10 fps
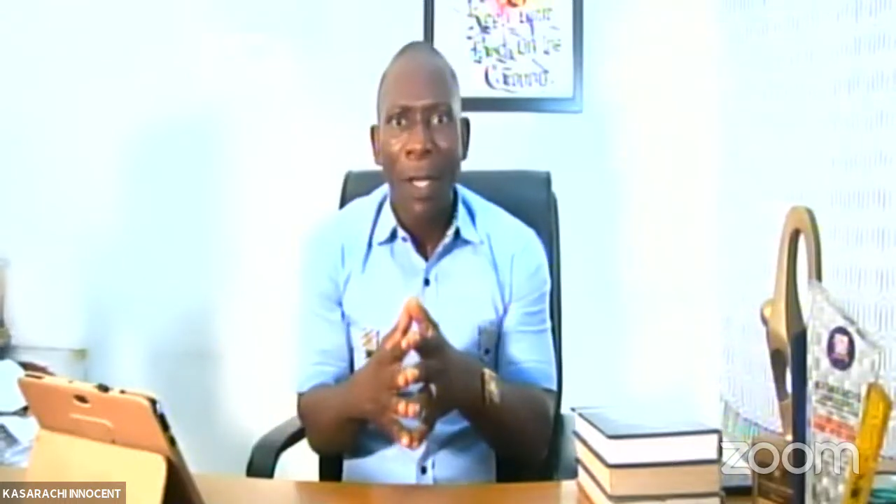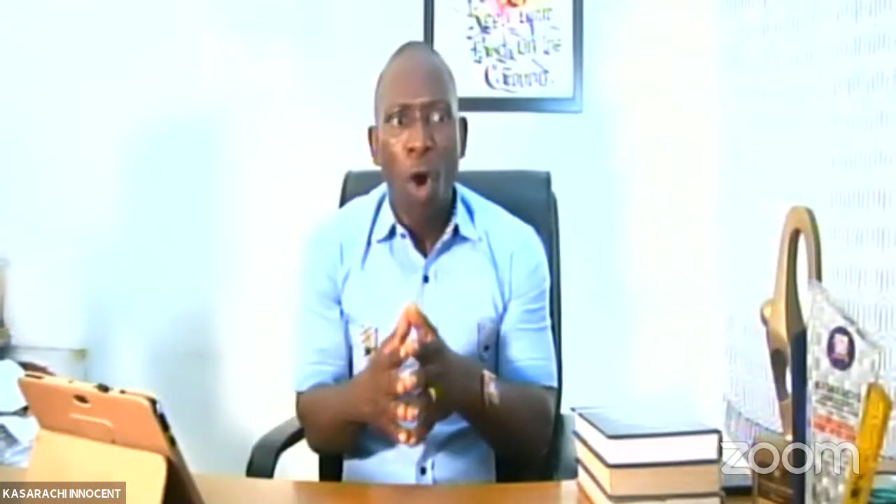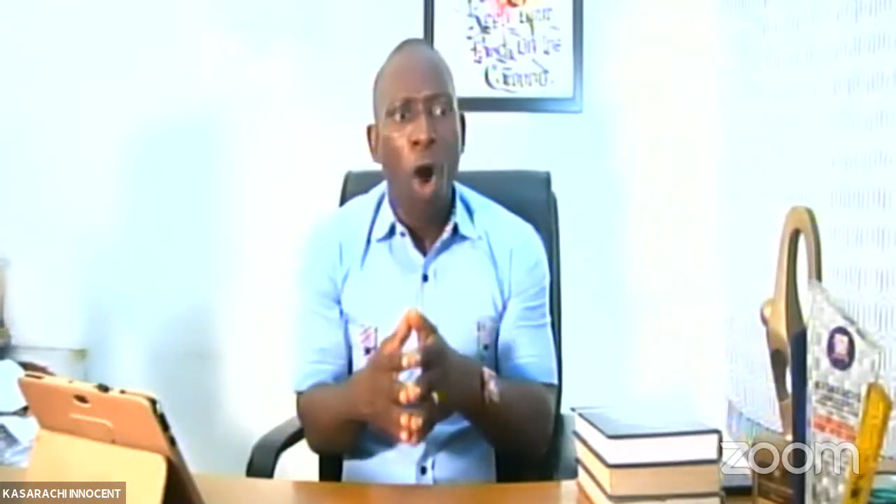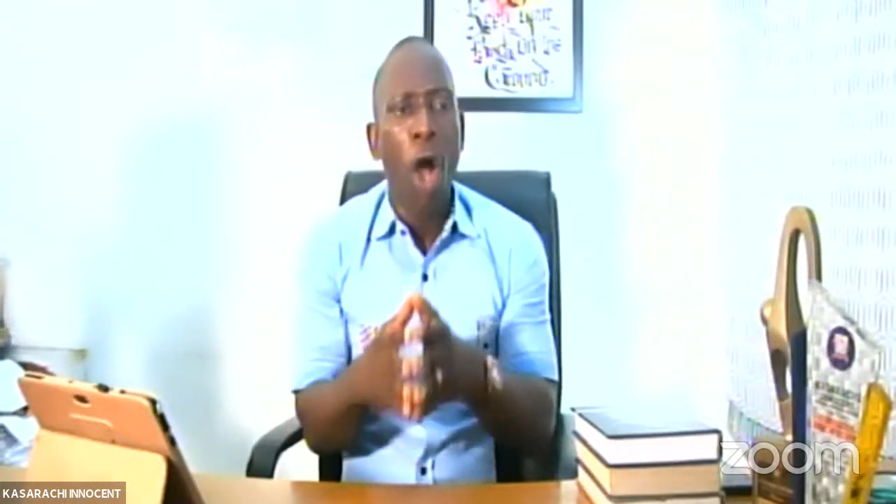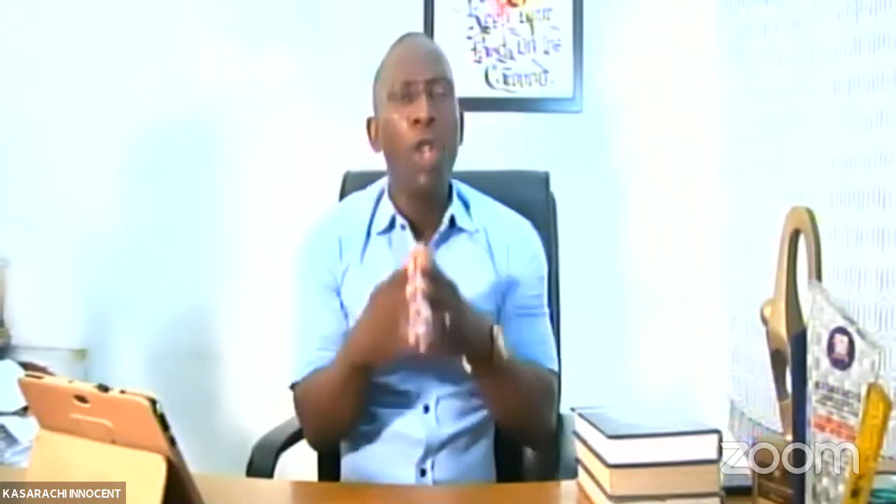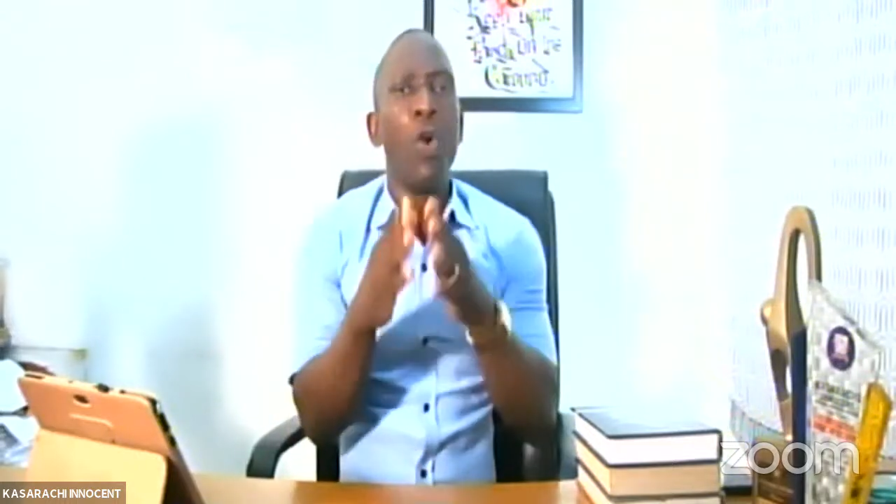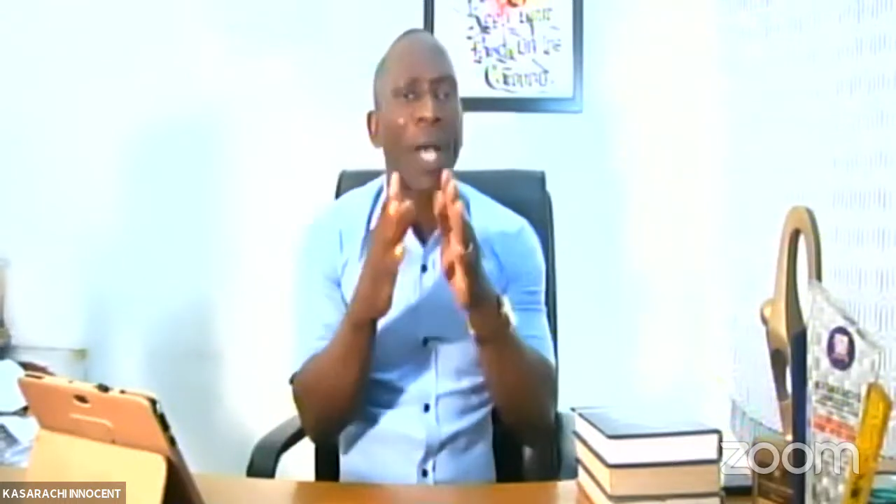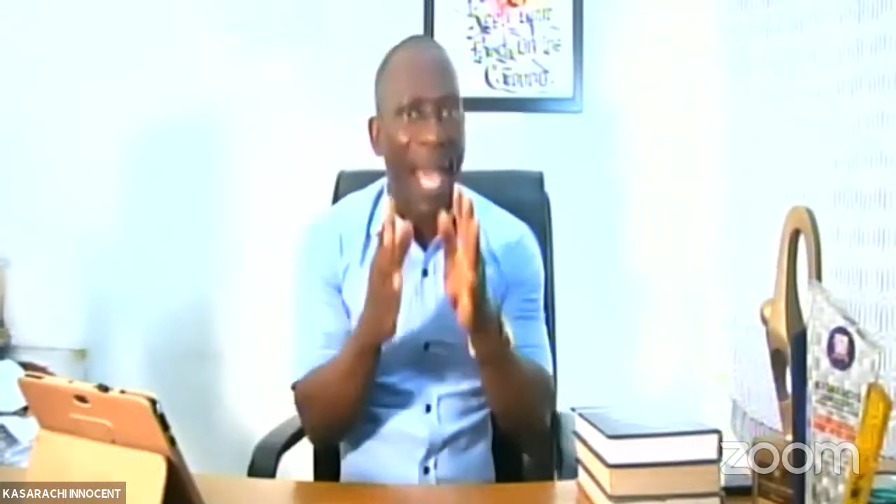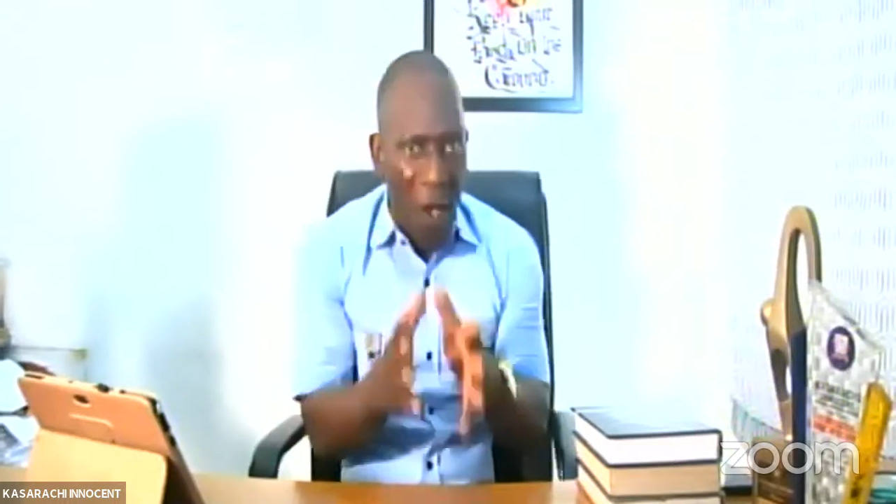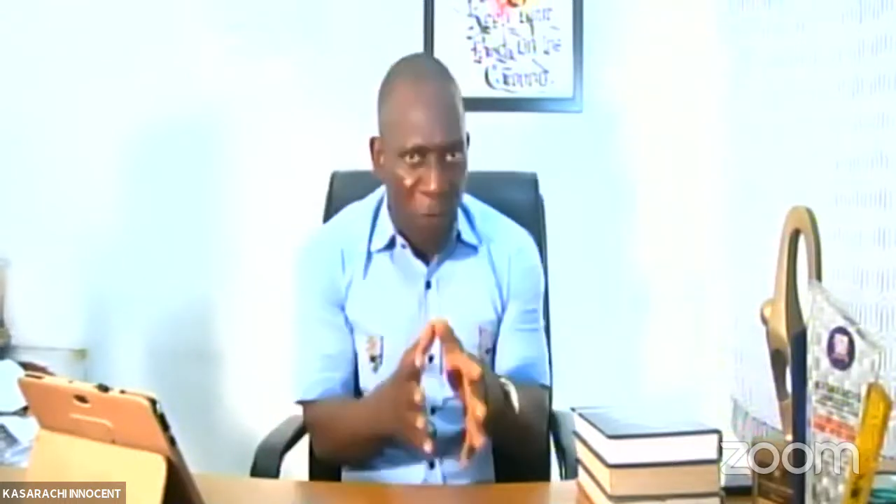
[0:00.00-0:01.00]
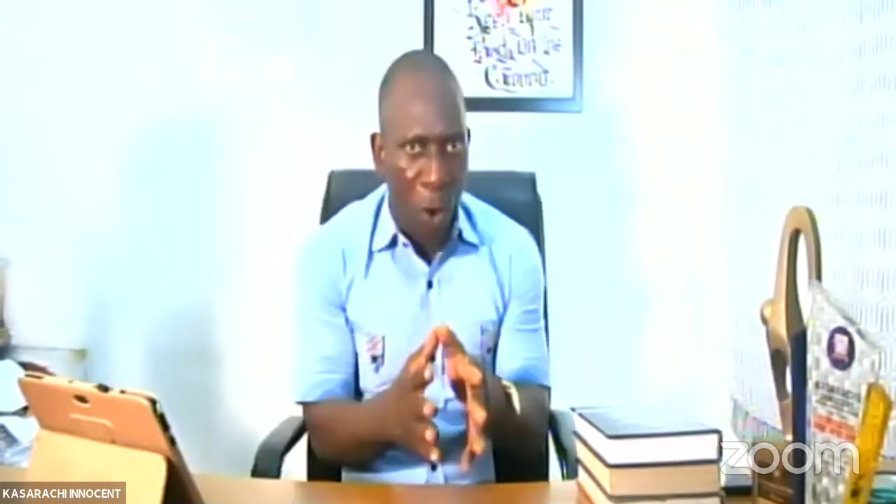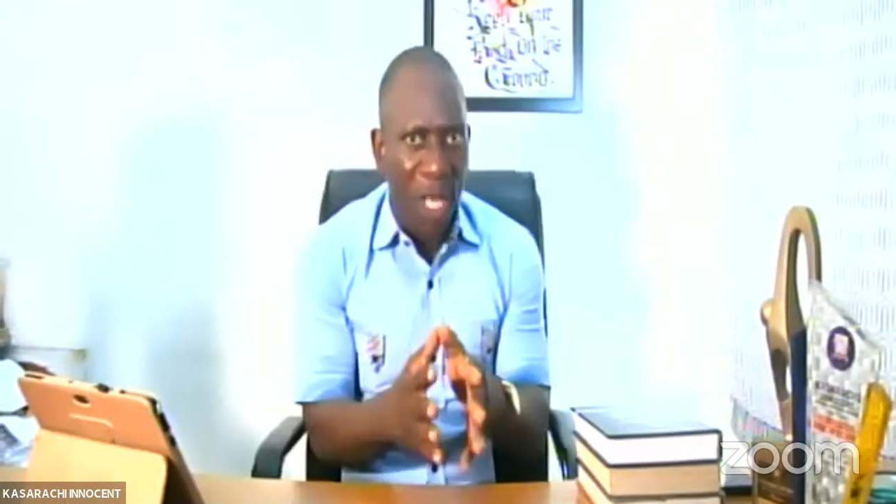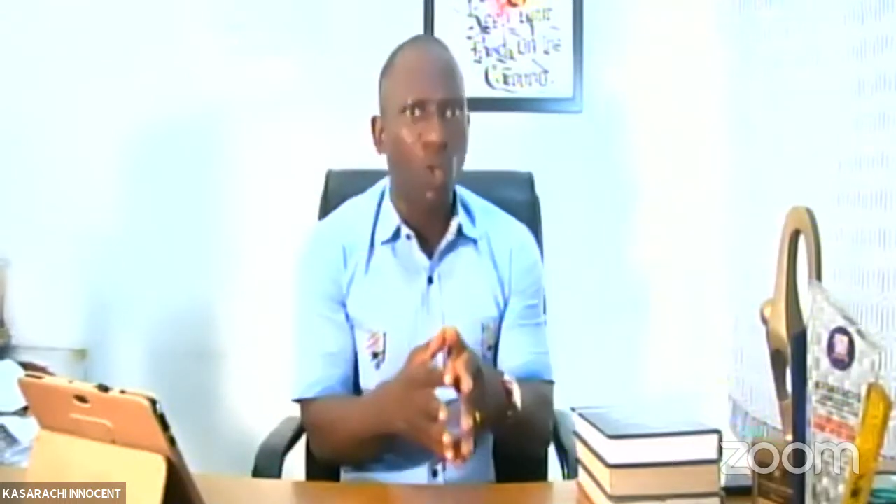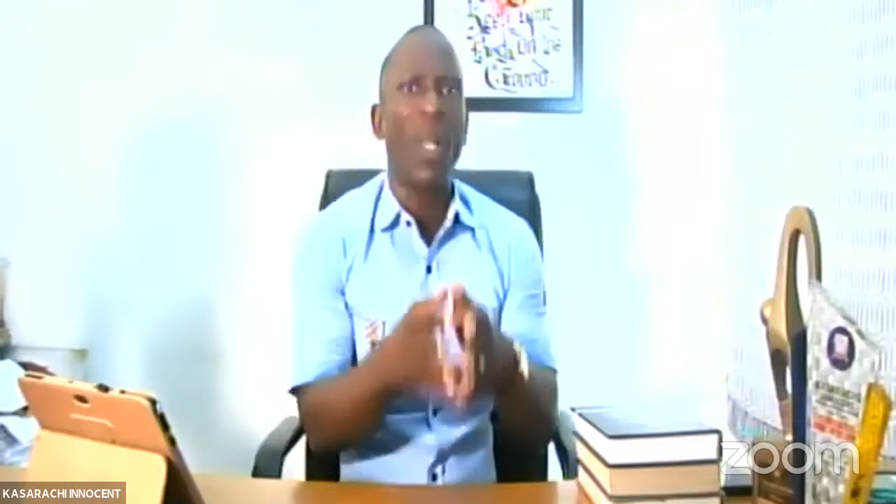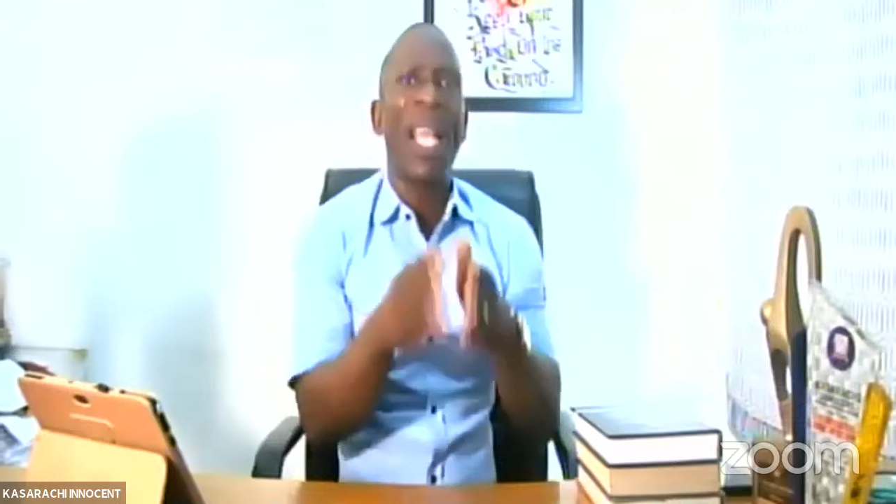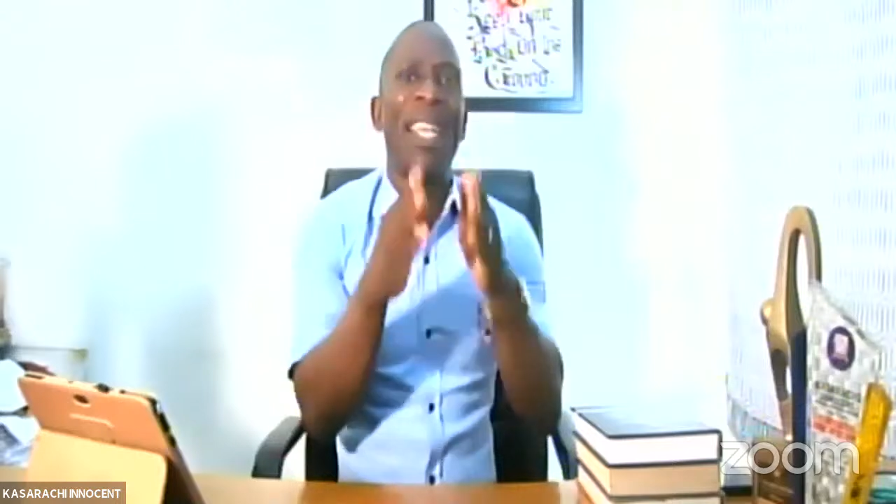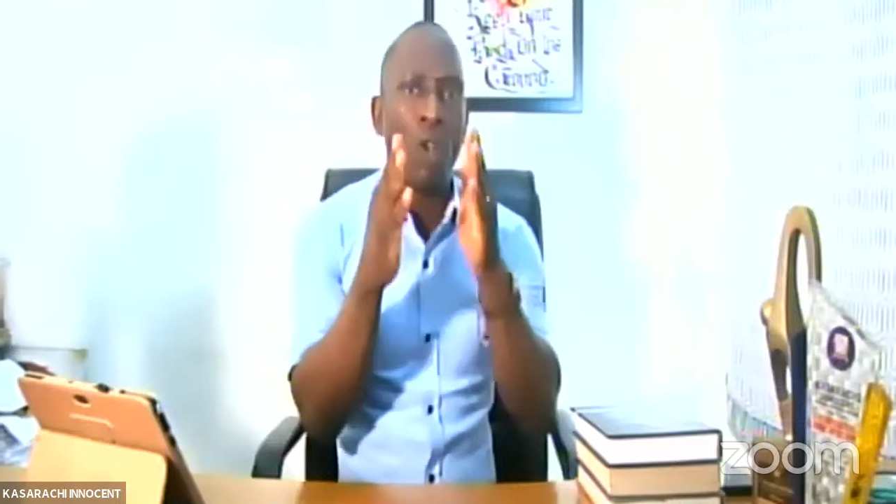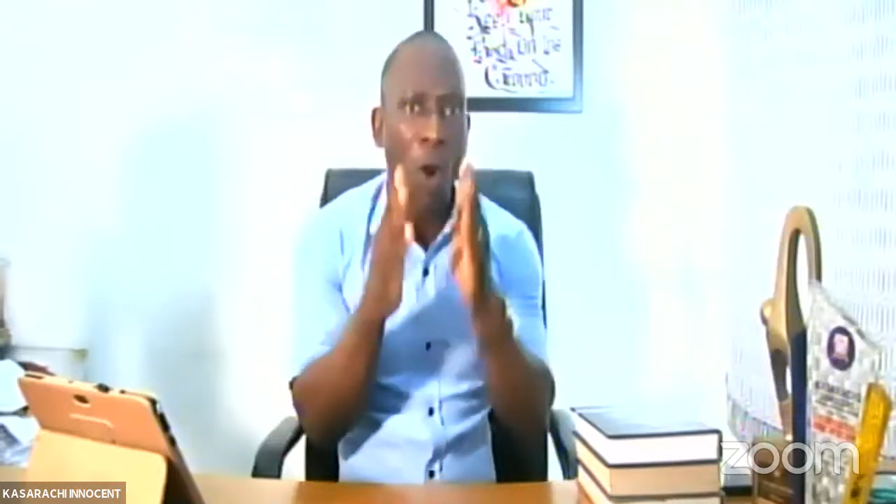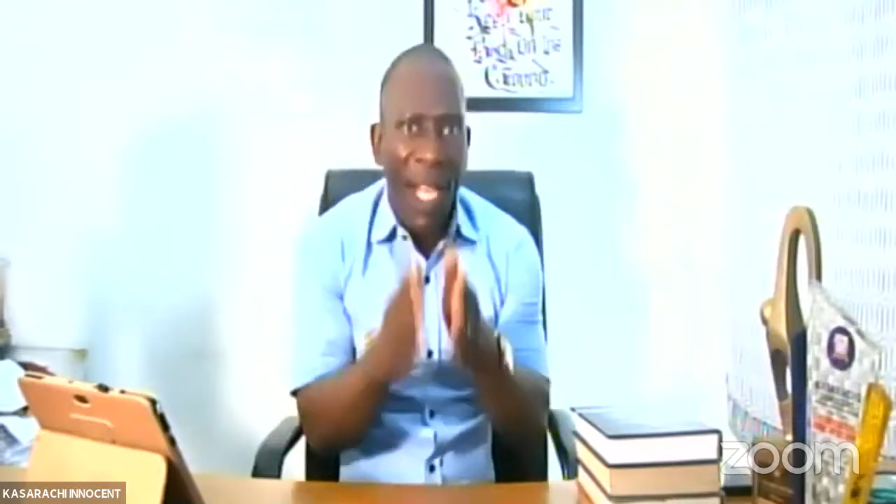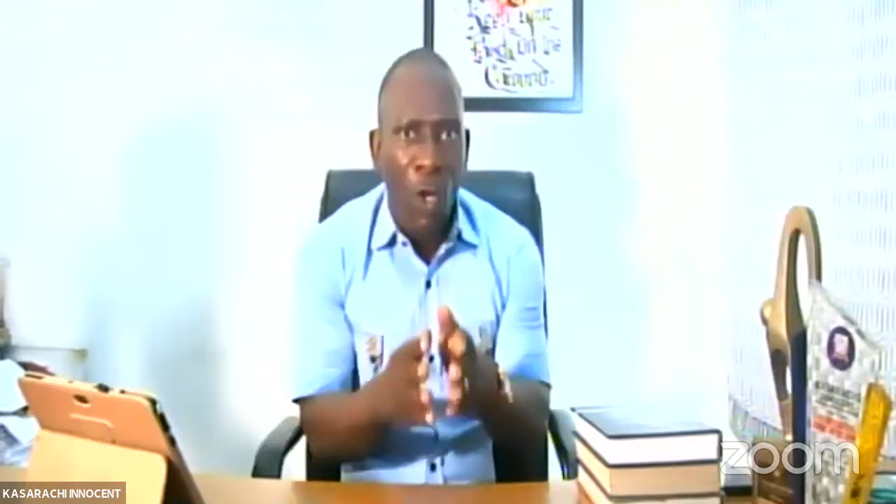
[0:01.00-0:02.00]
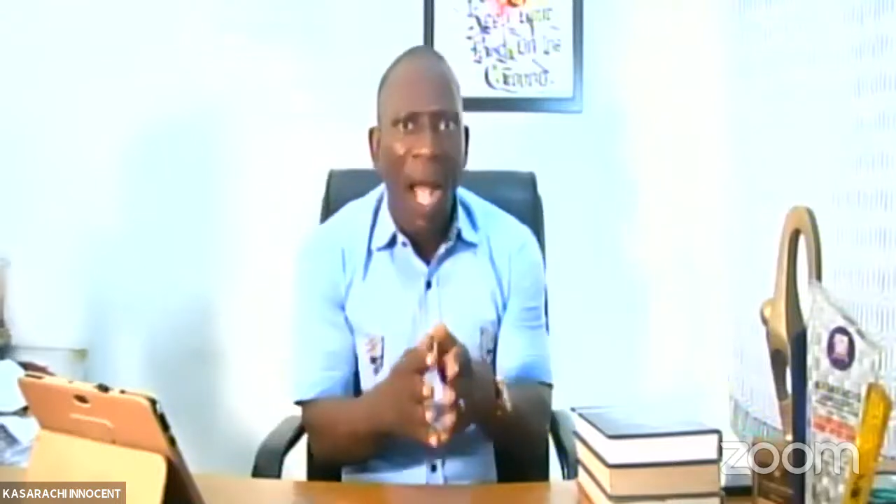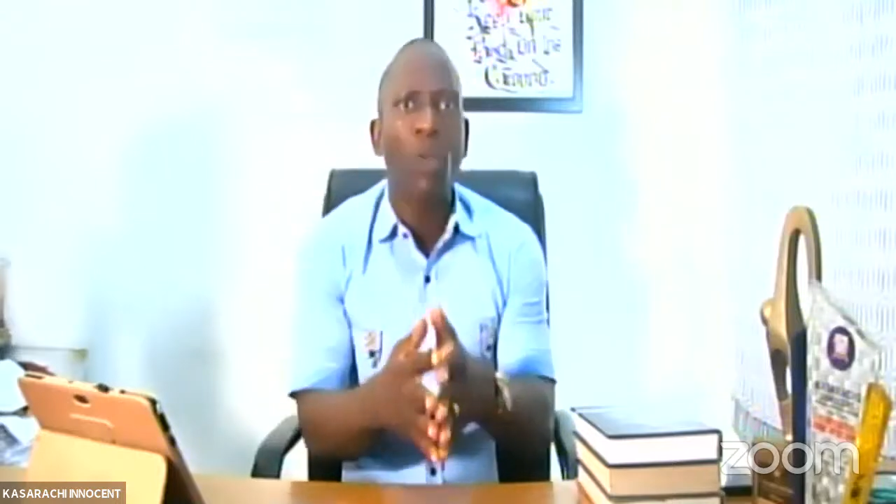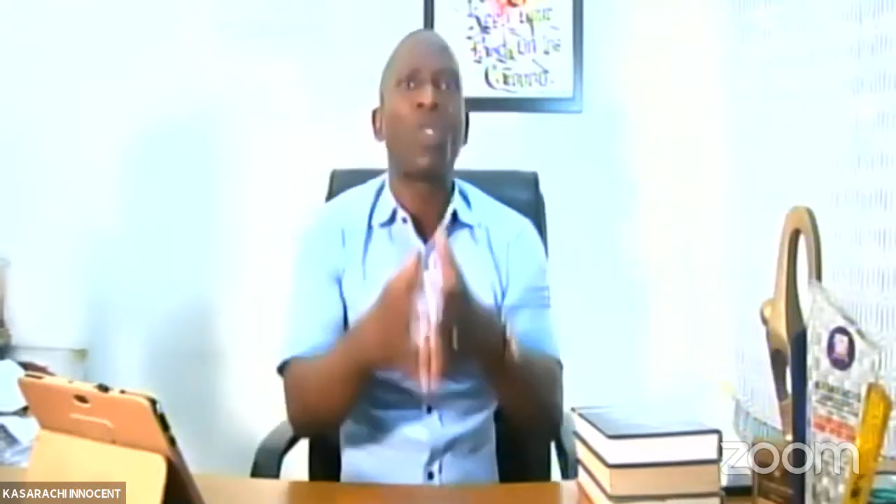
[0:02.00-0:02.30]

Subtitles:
All you care for is to get the knowledge of how to